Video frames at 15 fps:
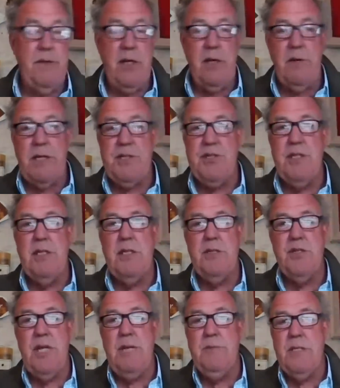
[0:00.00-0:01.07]
The question that
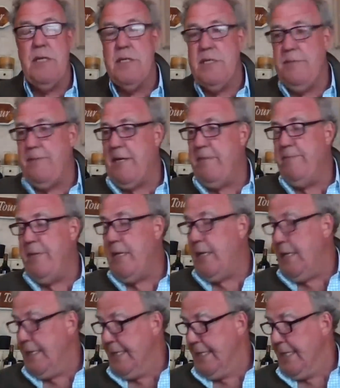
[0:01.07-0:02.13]
James asked about
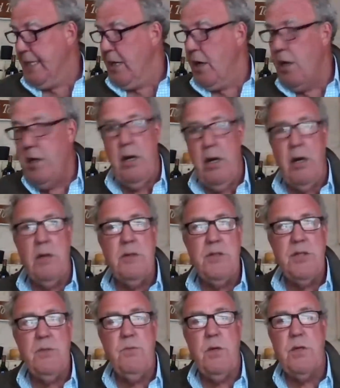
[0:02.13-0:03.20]
me,
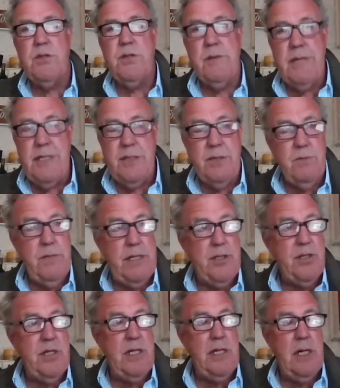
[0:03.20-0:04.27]
onto what or into
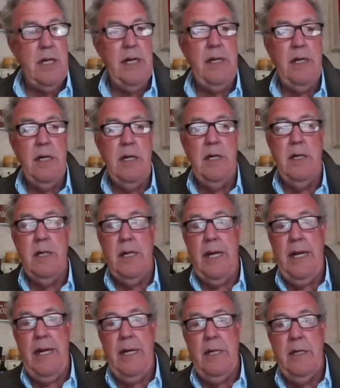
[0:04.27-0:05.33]
which did I hurl
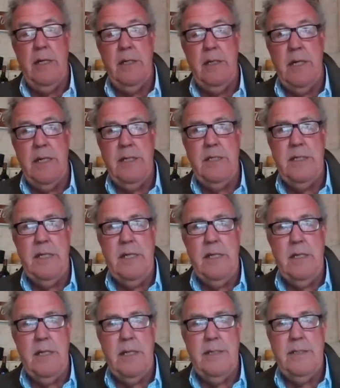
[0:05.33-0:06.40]
in
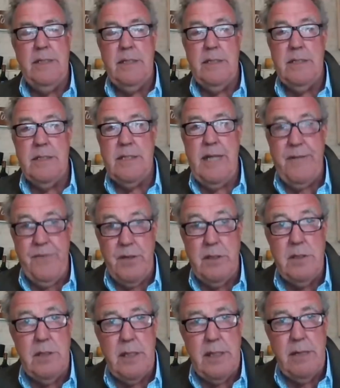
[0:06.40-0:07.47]

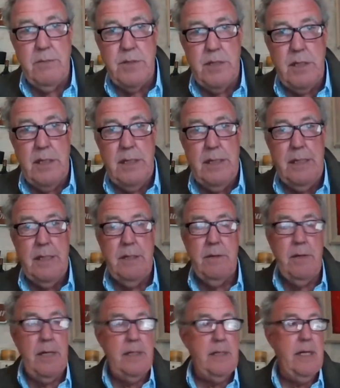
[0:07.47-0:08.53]
1997, I think it was the right